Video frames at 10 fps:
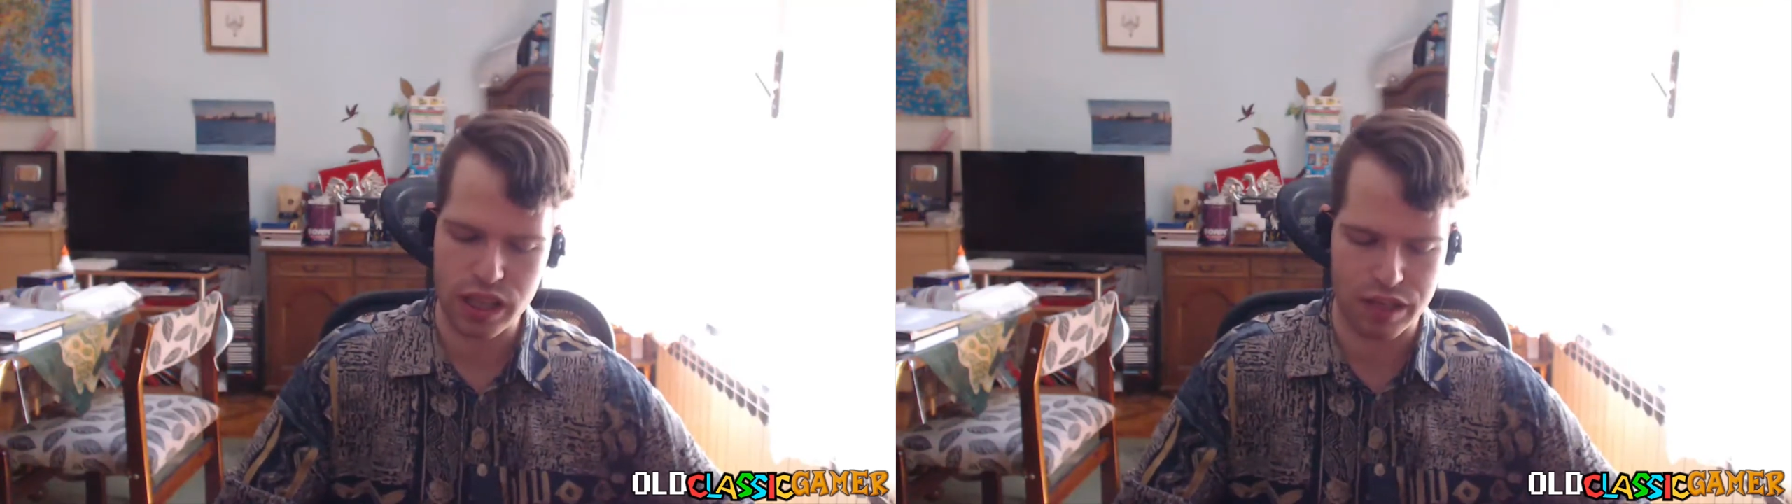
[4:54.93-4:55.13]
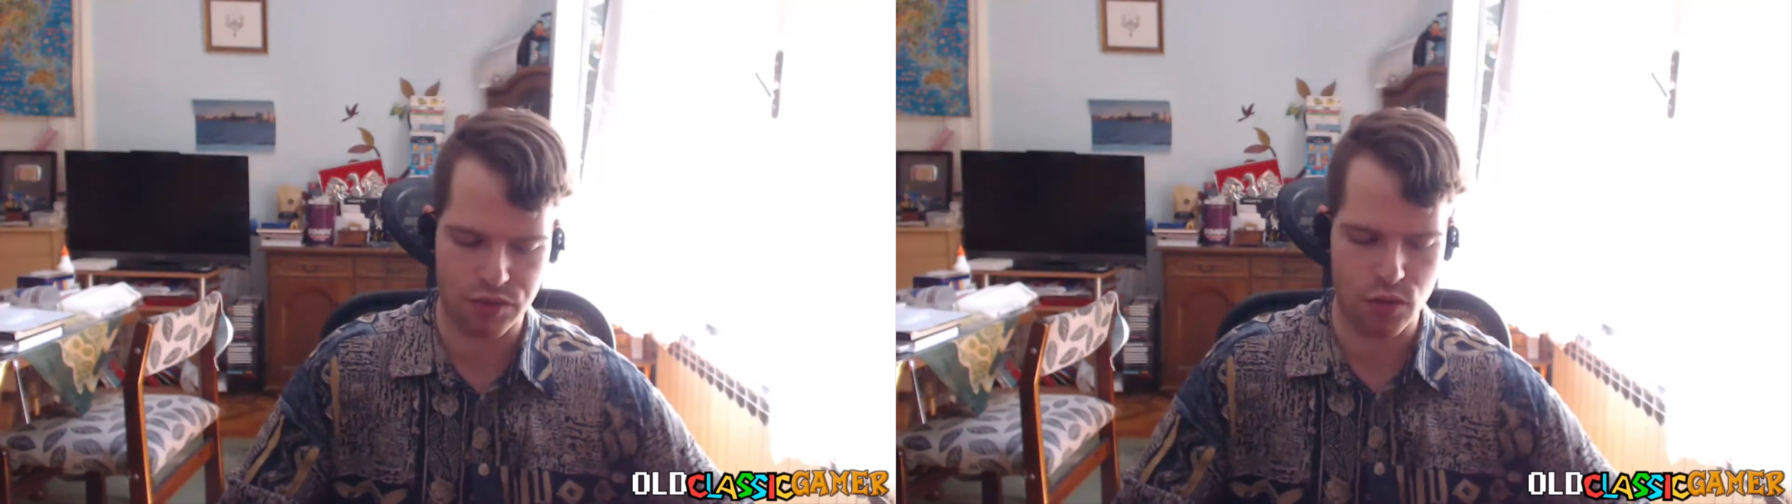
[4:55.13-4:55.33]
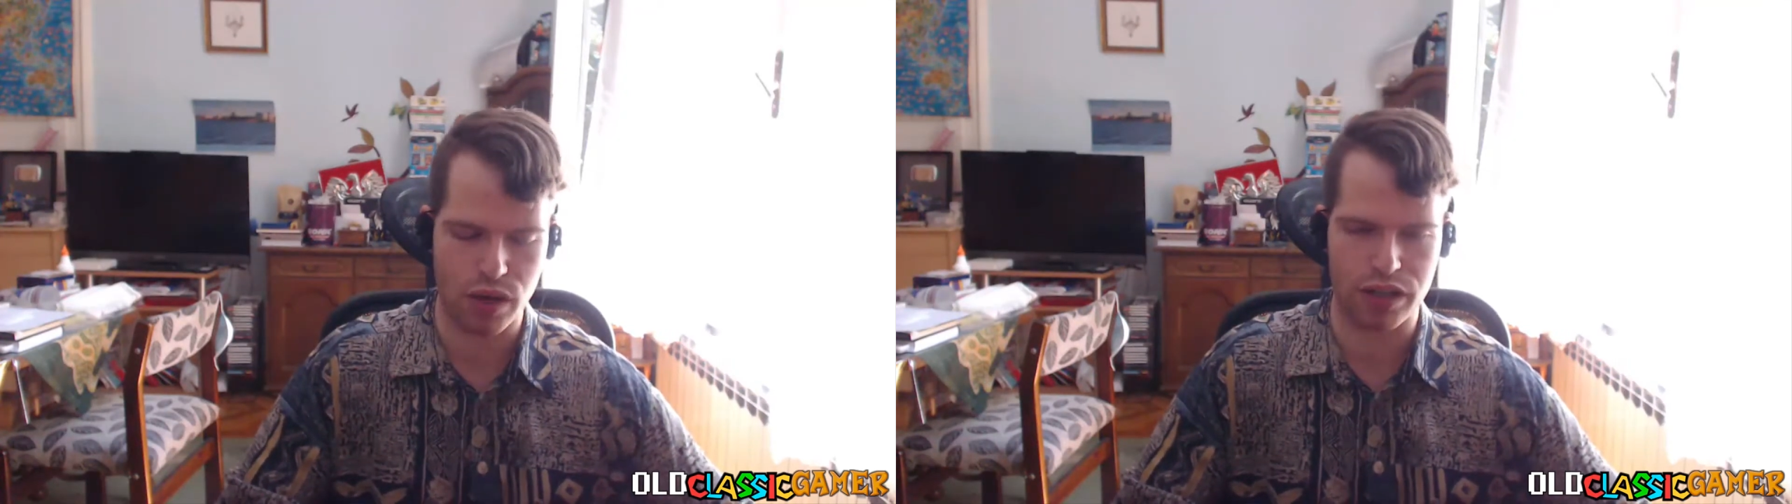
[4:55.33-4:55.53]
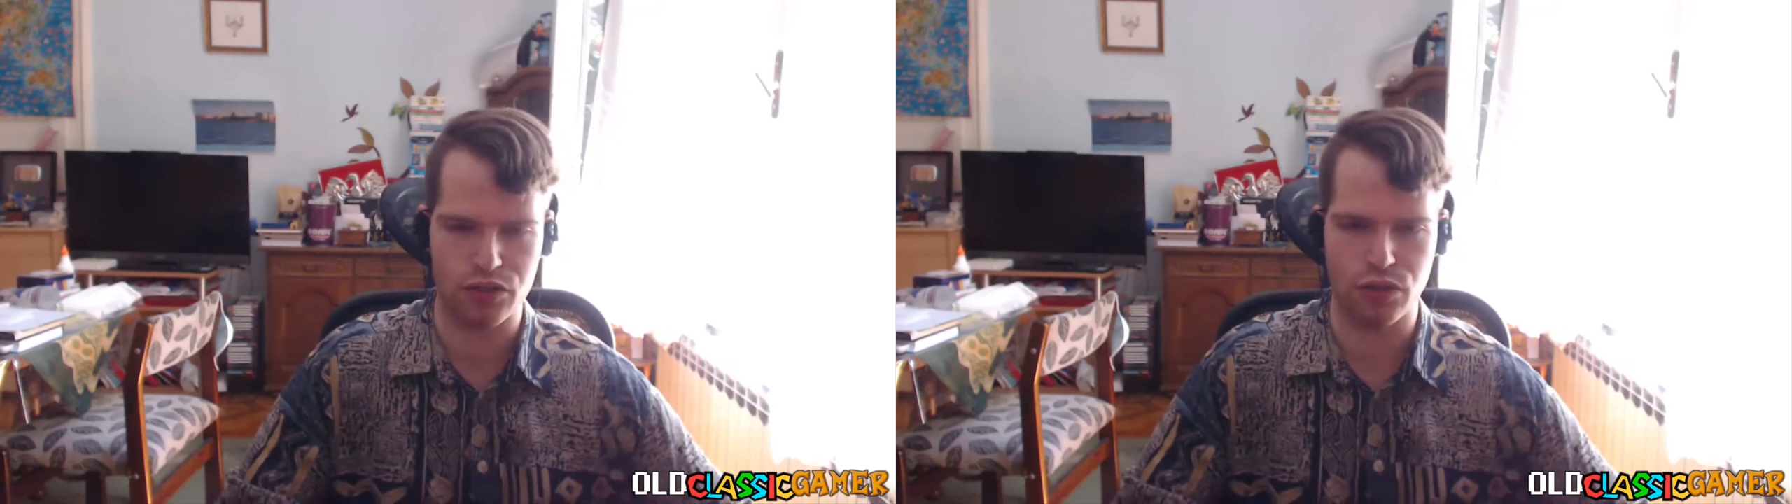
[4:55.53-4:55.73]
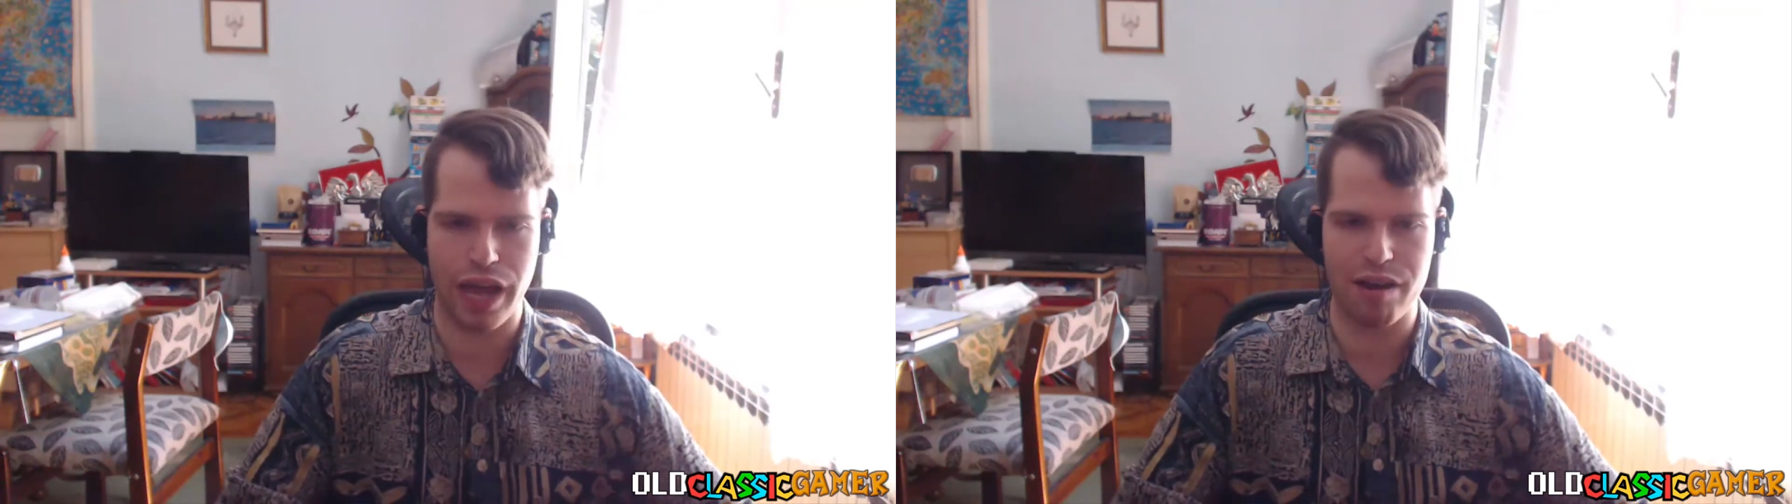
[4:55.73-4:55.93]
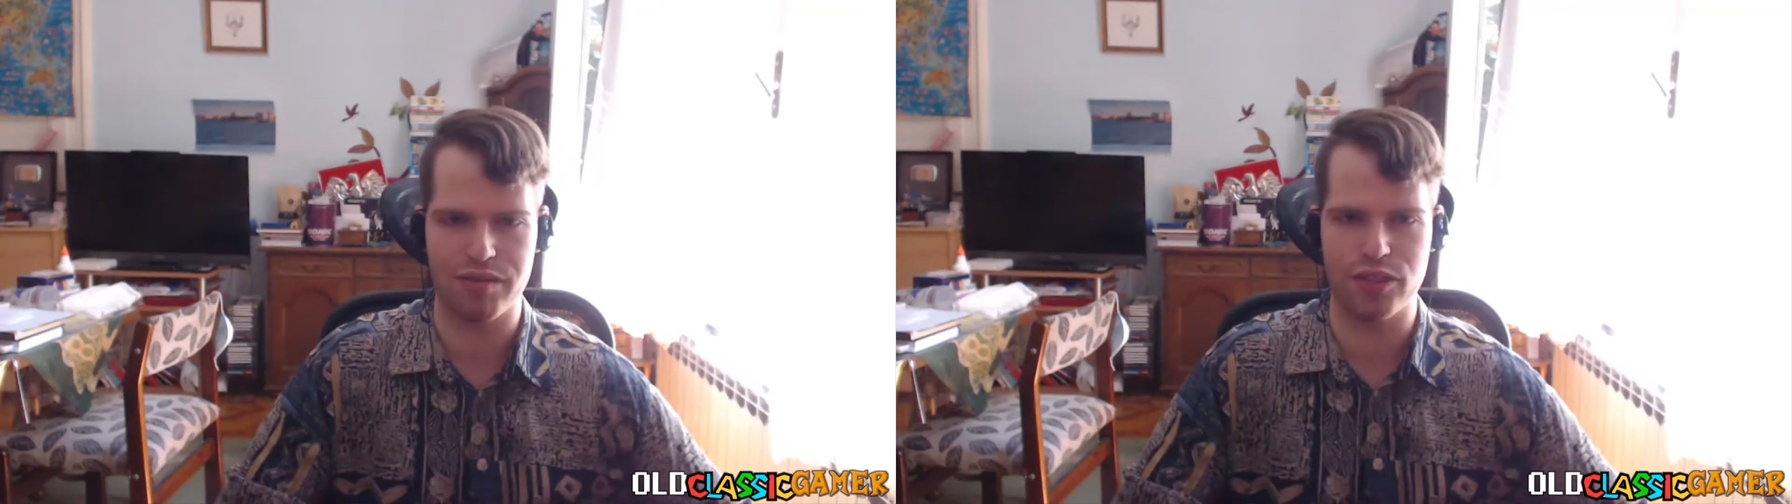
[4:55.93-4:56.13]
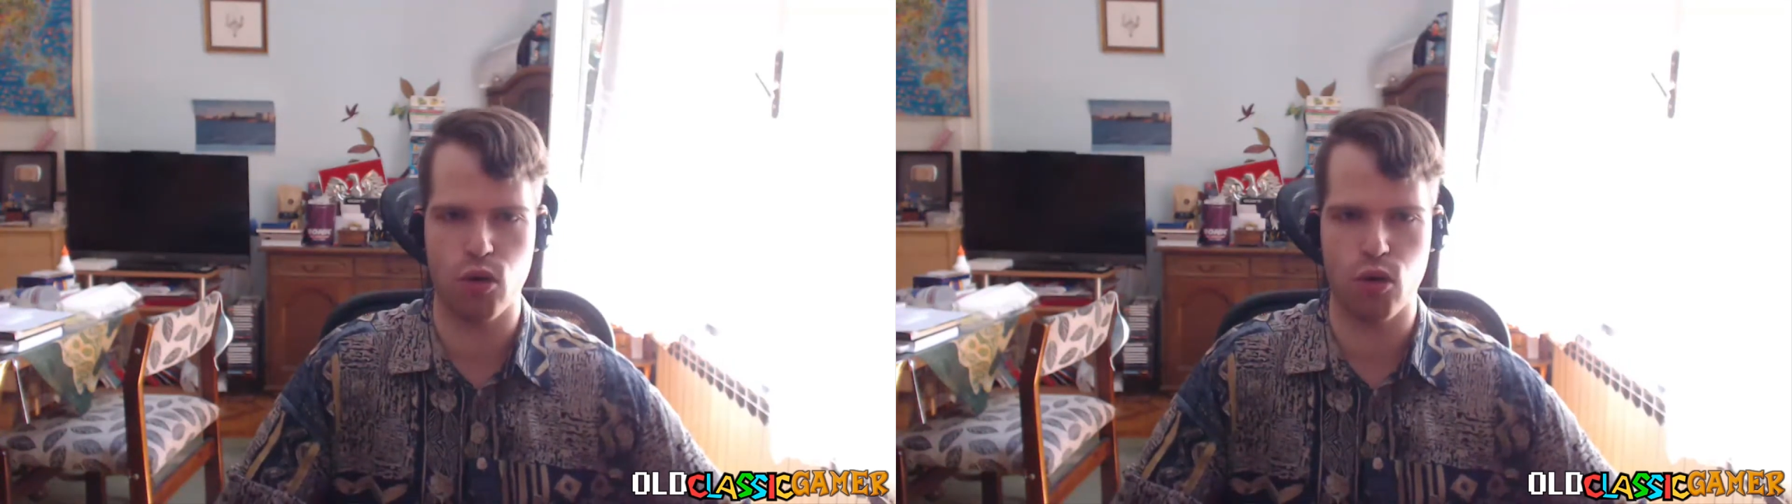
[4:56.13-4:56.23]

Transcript: if you wanted to have the